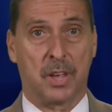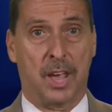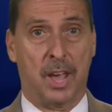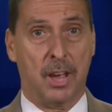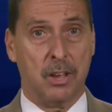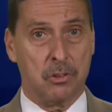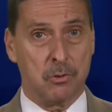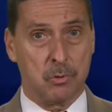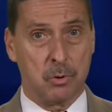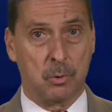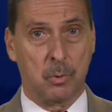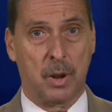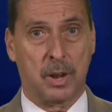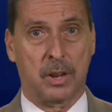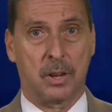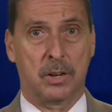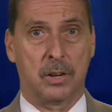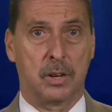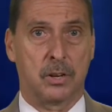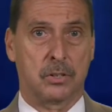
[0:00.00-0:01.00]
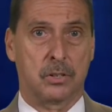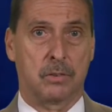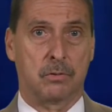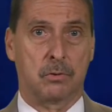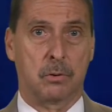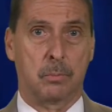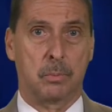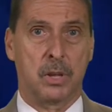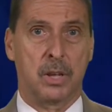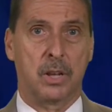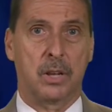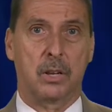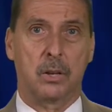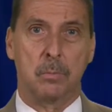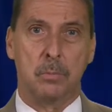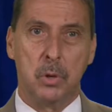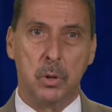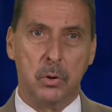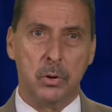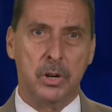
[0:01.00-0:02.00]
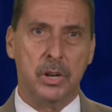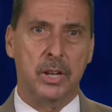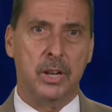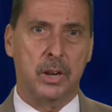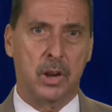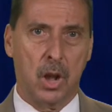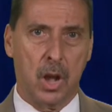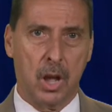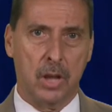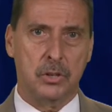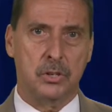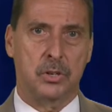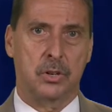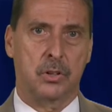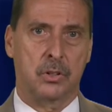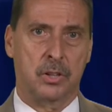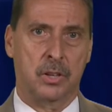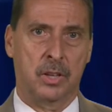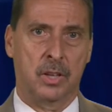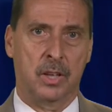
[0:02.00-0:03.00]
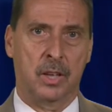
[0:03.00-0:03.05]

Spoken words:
extra recognition for being community conscious,